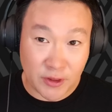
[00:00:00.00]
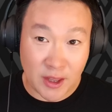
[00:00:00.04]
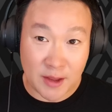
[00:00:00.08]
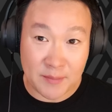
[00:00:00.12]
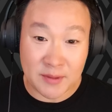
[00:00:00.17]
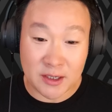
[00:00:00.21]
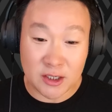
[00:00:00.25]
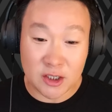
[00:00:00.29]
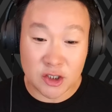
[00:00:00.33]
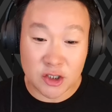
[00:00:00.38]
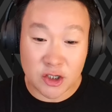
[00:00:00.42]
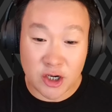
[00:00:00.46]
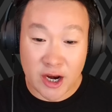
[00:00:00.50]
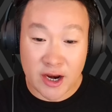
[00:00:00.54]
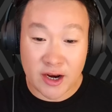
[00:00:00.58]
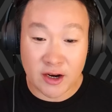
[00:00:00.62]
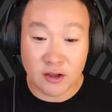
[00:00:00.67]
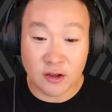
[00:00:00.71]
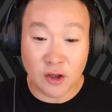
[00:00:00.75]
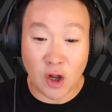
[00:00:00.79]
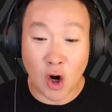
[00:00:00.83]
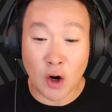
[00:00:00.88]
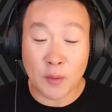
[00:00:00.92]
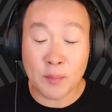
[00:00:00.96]
them in
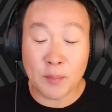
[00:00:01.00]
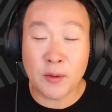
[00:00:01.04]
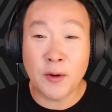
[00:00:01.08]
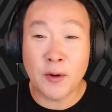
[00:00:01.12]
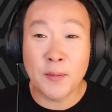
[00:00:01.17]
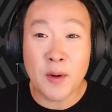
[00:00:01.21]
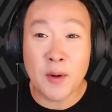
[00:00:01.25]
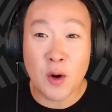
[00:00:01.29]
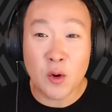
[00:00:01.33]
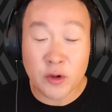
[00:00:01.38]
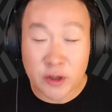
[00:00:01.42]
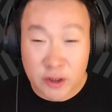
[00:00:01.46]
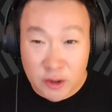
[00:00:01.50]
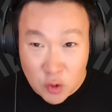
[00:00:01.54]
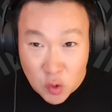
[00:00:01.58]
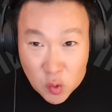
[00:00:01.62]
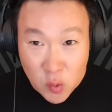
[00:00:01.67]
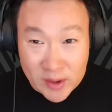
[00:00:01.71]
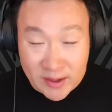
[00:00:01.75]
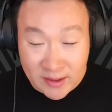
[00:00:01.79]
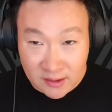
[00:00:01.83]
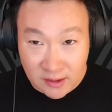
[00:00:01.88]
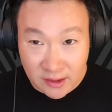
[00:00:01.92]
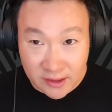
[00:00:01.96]
jail are promoted
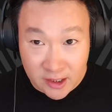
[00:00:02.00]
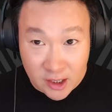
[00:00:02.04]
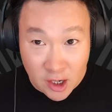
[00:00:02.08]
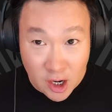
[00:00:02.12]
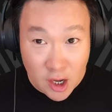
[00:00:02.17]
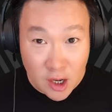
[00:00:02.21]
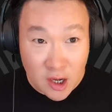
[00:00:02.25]
quickly.